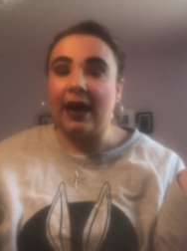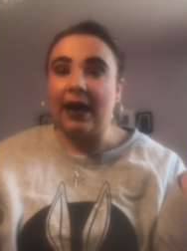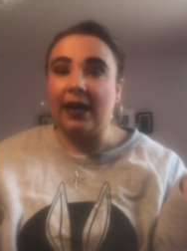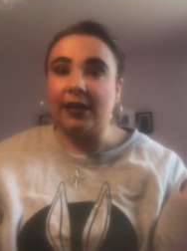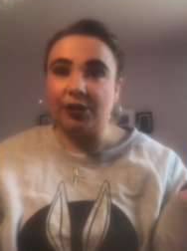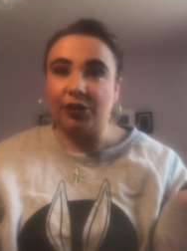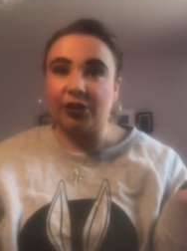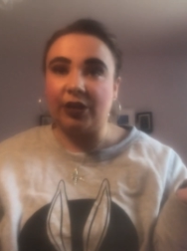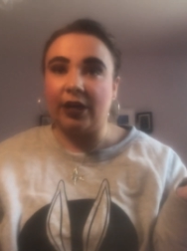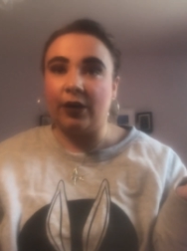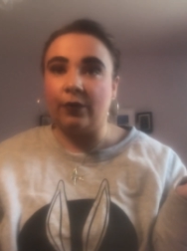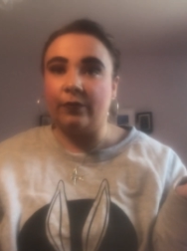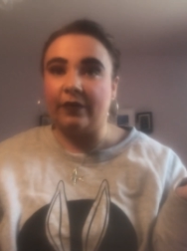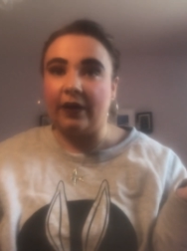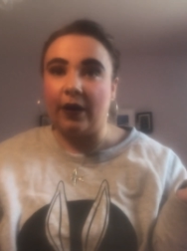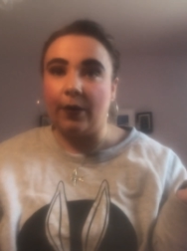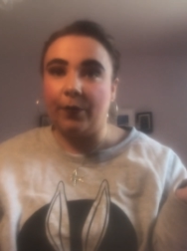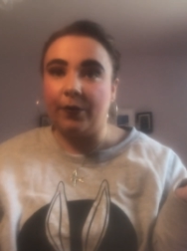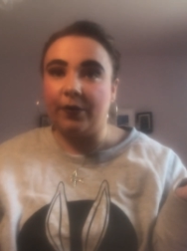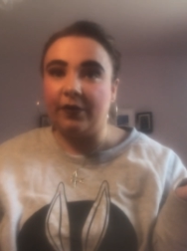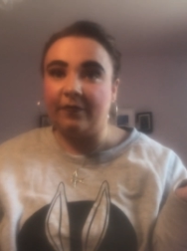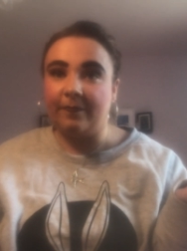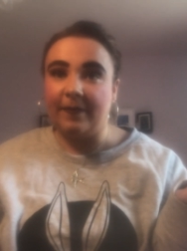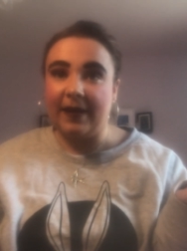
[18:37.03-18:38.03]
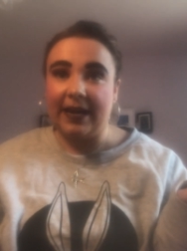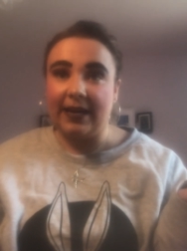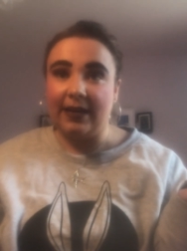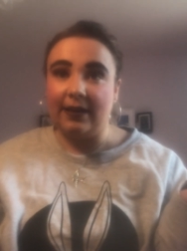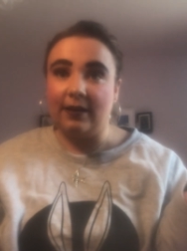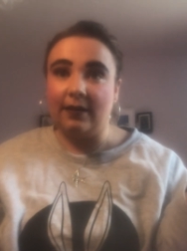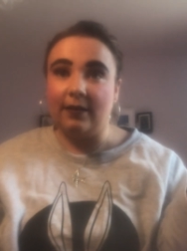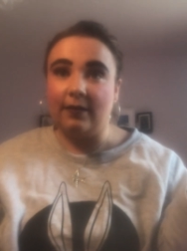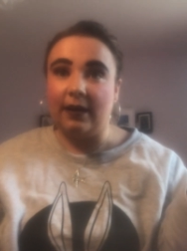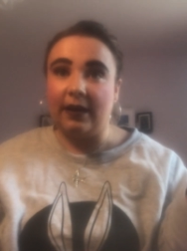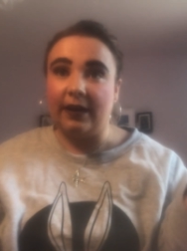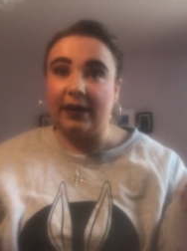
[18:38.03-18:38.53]
eyeshadow, that would have
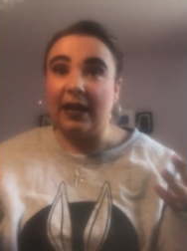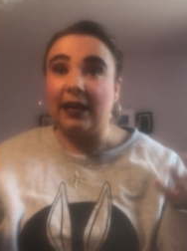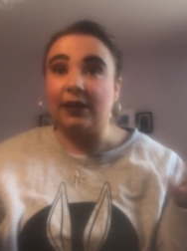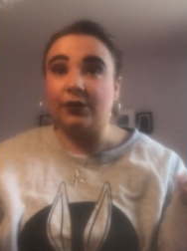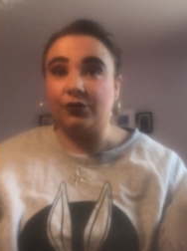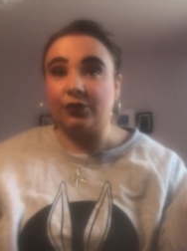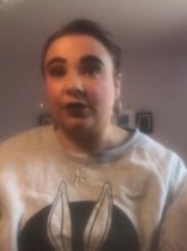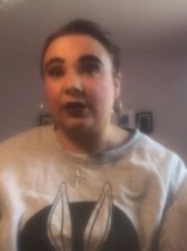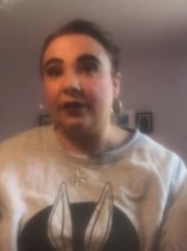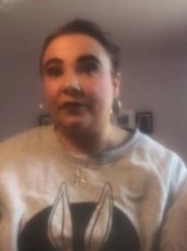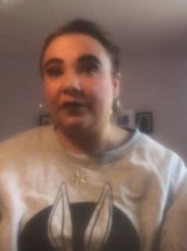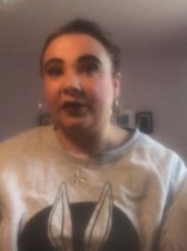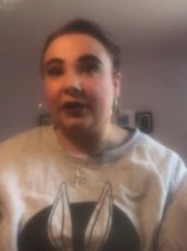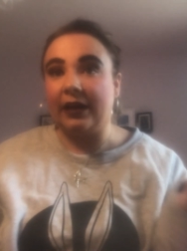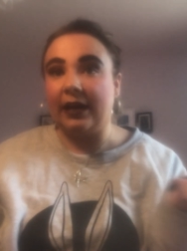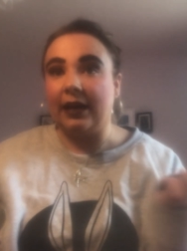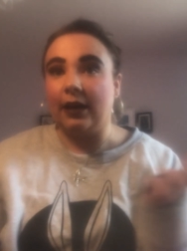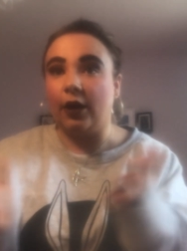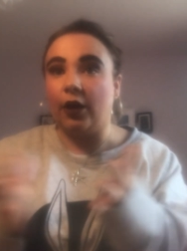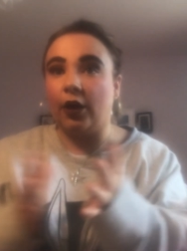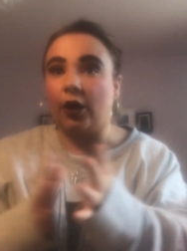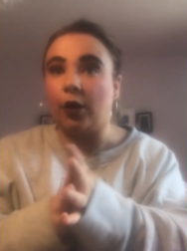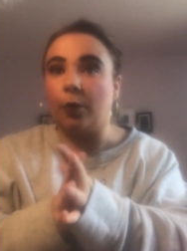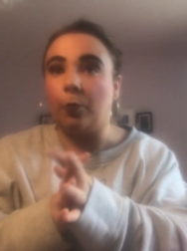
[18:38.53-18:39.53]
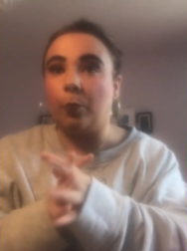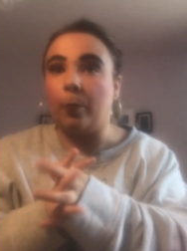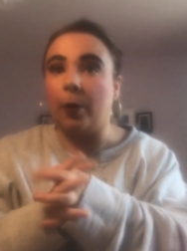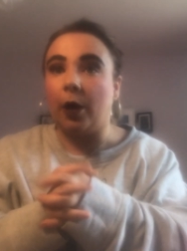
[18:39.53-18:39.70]
been a natural everyday look.